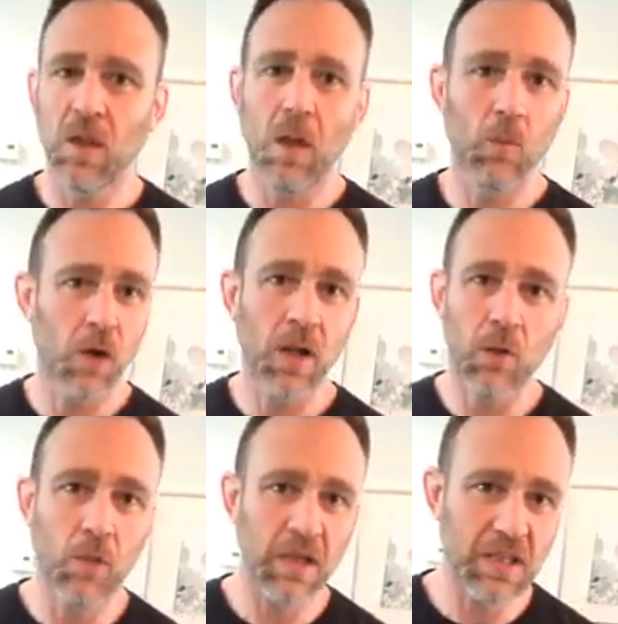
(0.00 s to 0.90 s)
I'm working
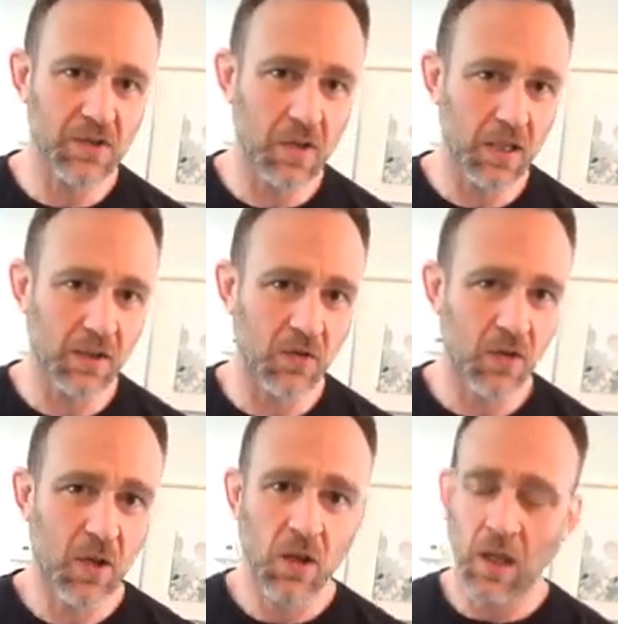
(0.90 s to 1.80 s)
on one of these things
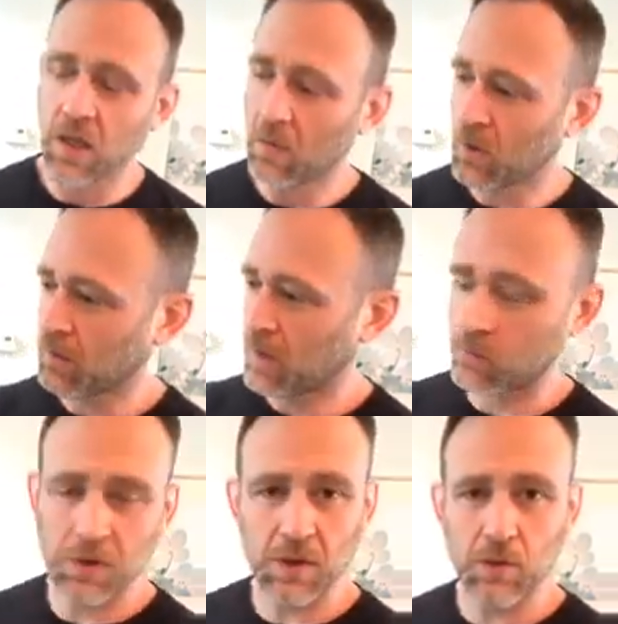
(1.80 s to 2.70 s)
and one of my
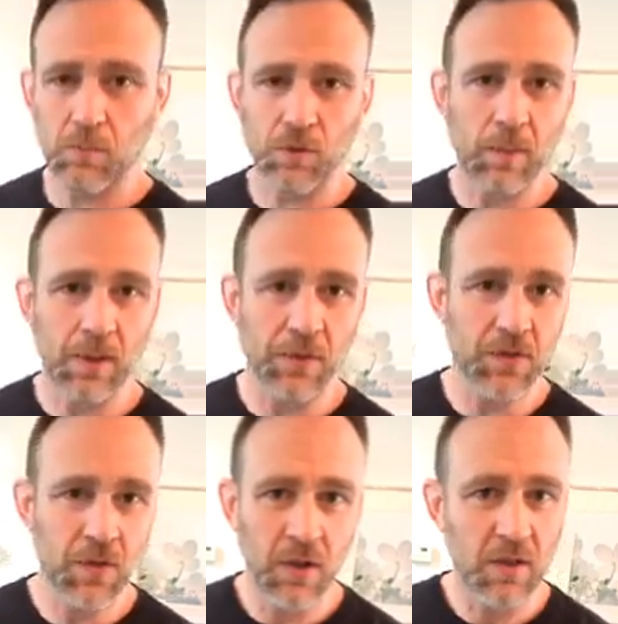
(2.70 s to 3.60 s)
really good blue
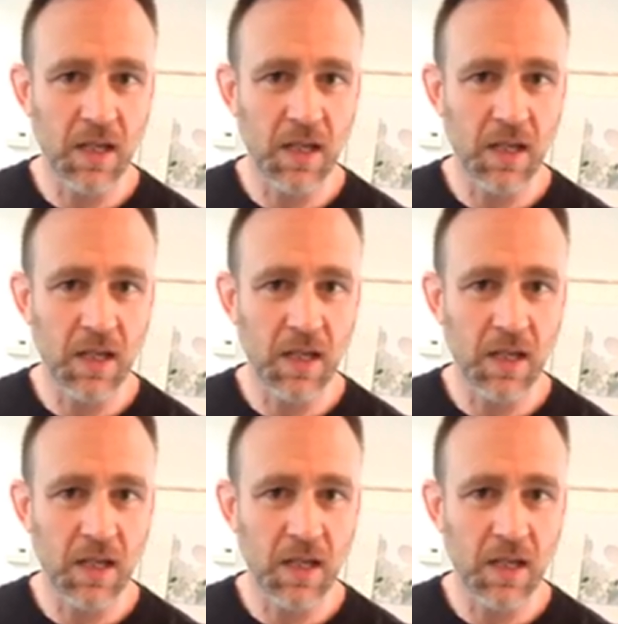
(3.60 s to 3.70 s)
belts